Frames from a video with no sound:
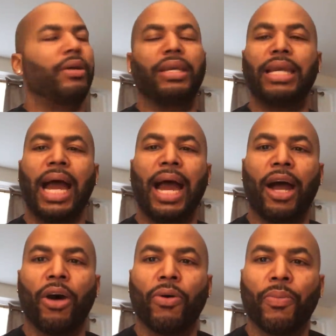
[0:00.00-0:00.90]

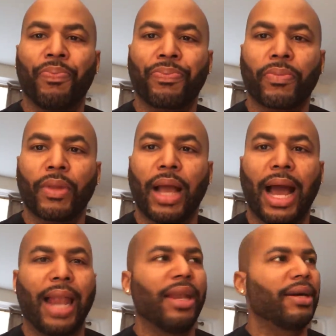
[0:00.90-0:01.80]
Now,
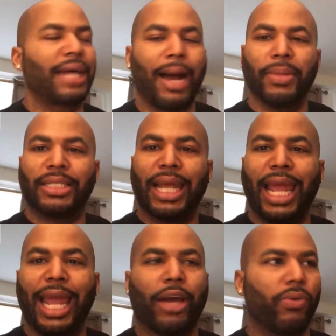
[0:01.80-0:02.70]
look how much
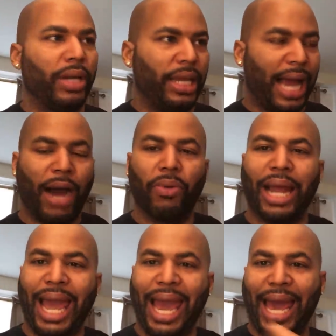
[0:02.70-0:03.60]
equity I
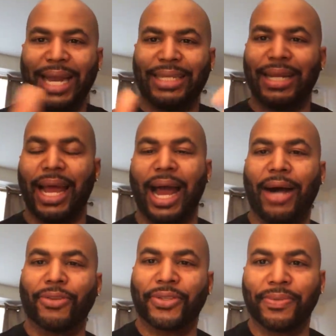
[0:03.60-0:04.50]
would have had into that
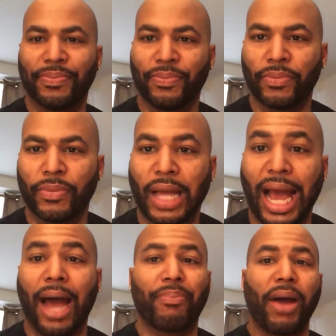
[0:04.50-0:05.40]
house.
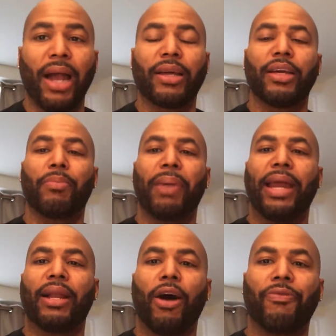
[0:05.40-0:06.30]
I probably could have
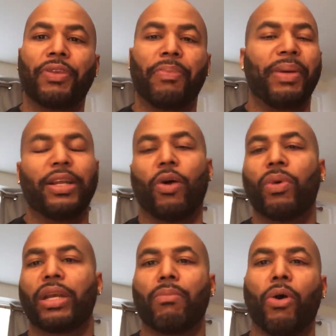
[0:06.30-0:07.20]
paid it off depending on
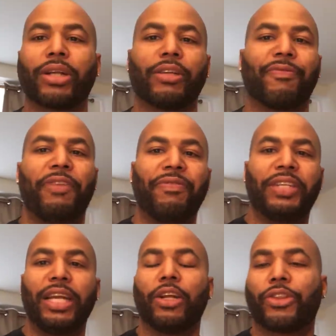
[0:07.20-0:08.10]
what the mortgage is
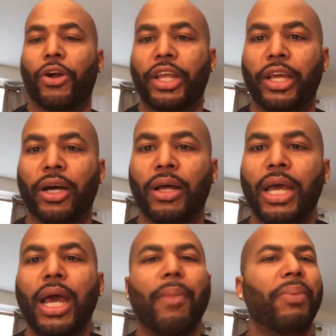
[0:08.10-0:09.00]
15 or 30 year.
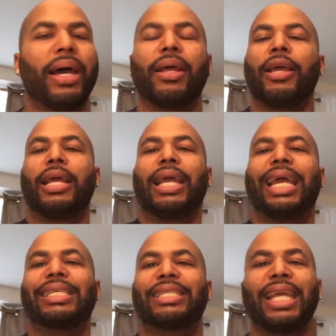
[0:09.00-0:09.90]
But
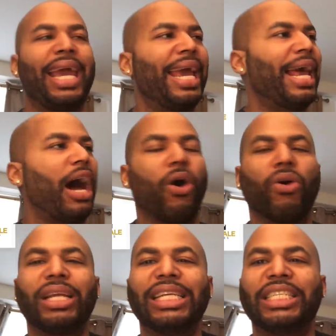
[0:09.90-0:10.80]
instead,
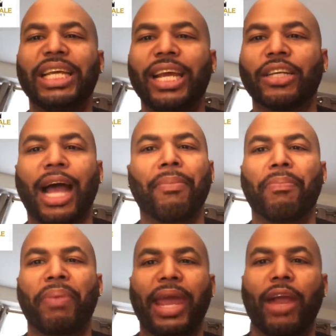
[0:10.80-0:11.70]
all these years I've
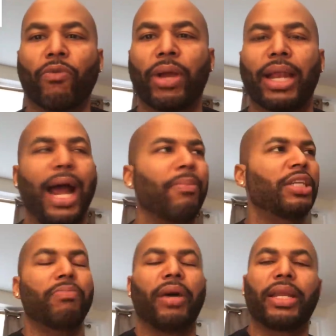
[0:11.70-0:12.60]
been paying rent. How
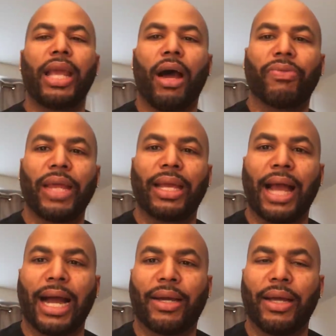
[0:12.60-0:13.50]
much money y'all think
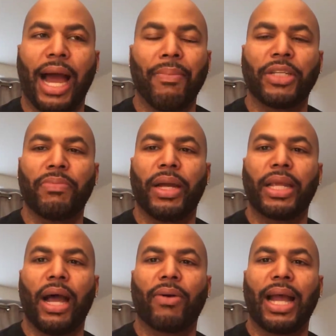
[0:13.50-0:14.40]
I how much
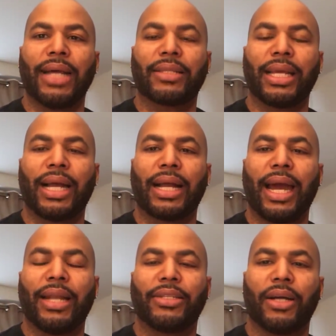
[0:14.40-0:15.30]
money y'all guys think I
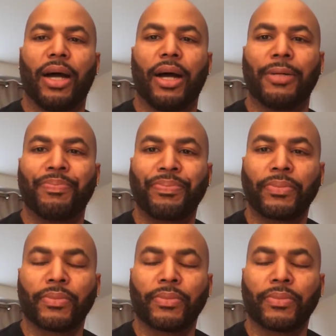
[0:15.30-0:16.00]
got into um,